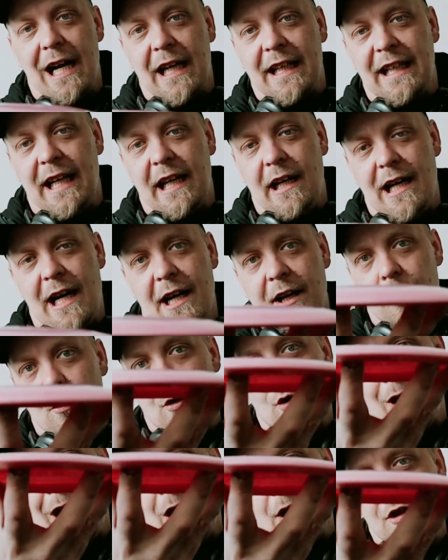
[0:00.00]
I don't
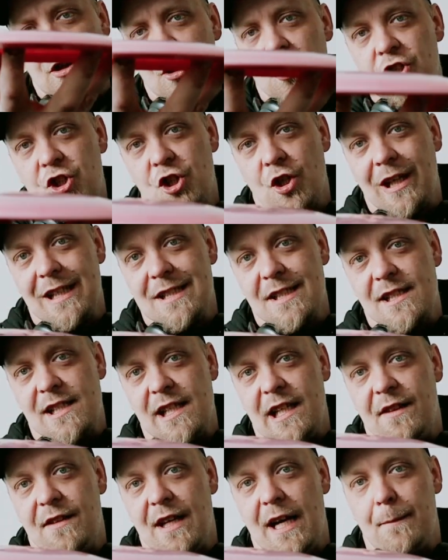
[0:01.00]
know how good you can
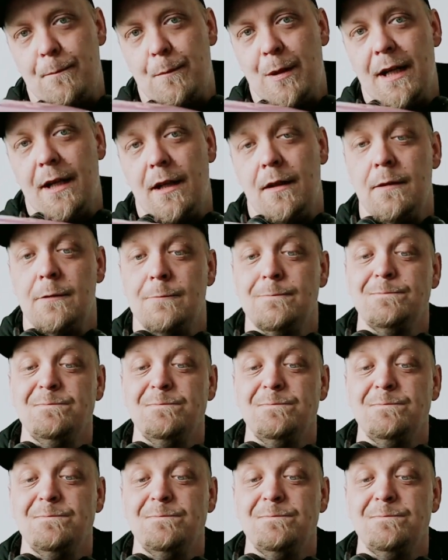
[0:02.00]
see that, but